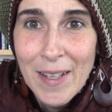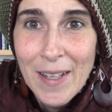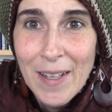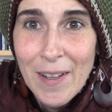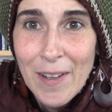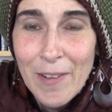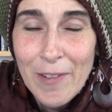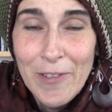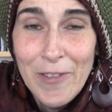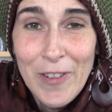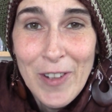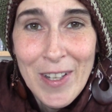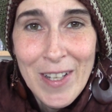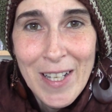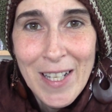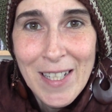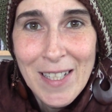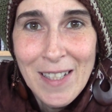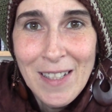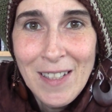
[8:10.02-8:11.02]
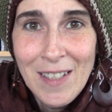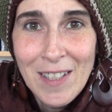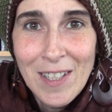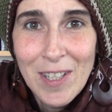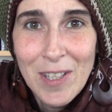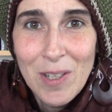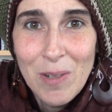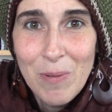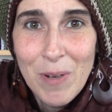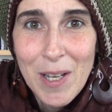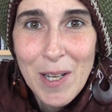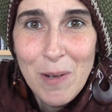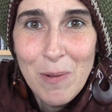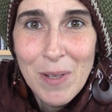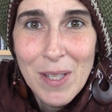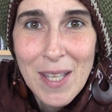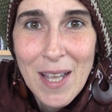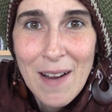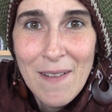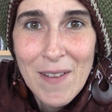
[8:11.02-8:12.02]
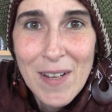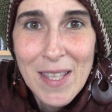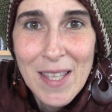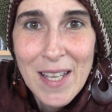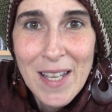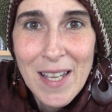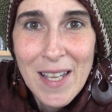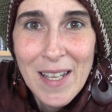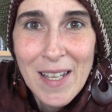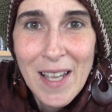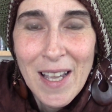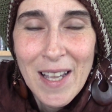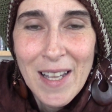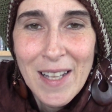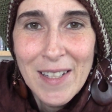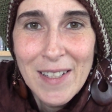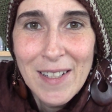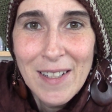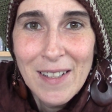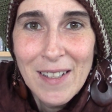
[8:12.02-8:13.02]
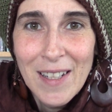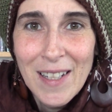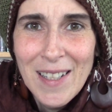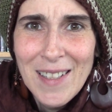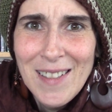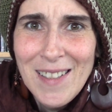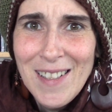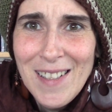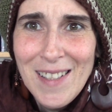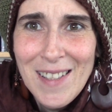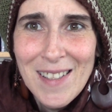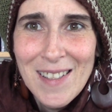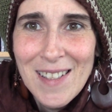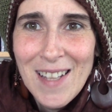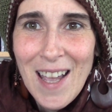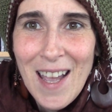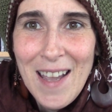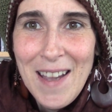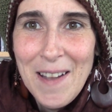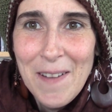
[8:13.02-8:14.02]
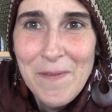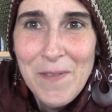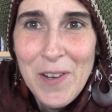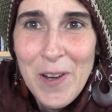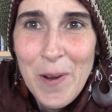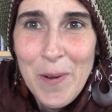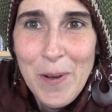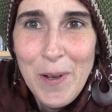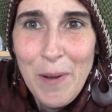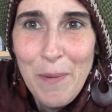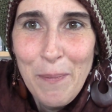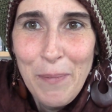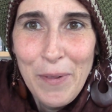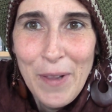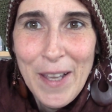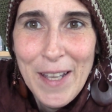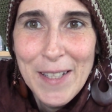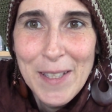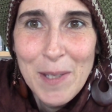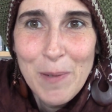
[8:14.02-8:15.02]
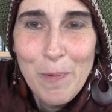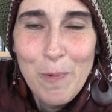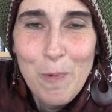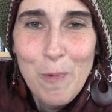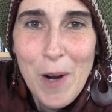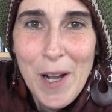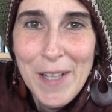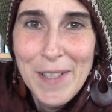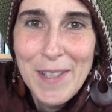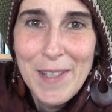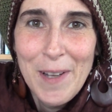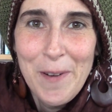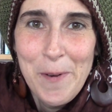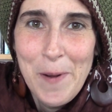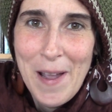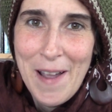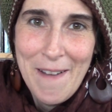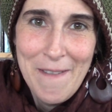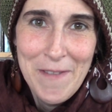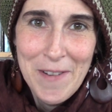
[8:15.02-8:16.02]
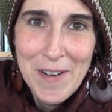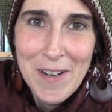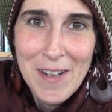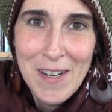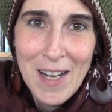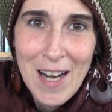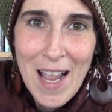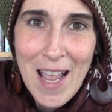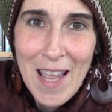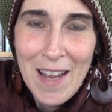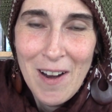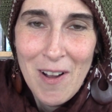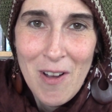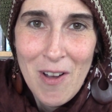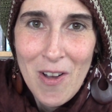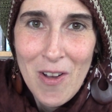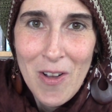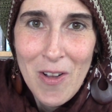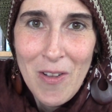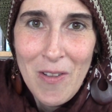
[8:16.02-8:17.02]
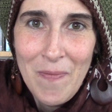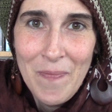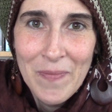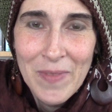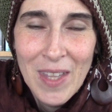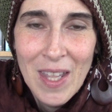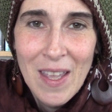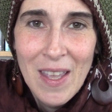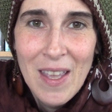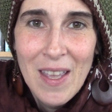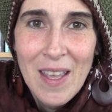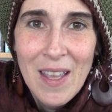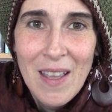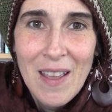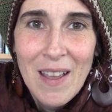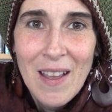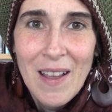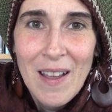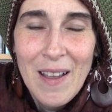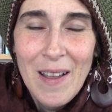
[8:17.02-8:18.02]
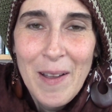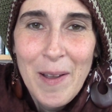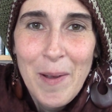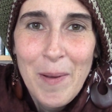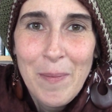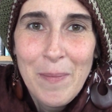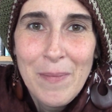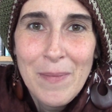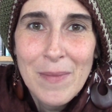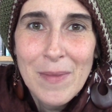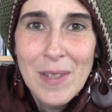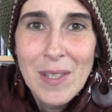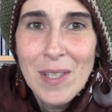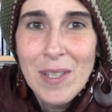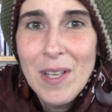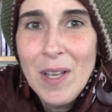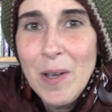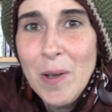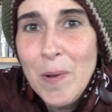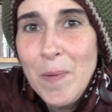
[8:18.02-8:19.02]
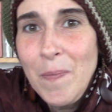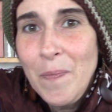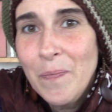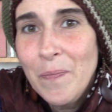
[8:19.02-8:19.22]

fun to tweak with everything, and just, I have no complaints whatsoever at all. So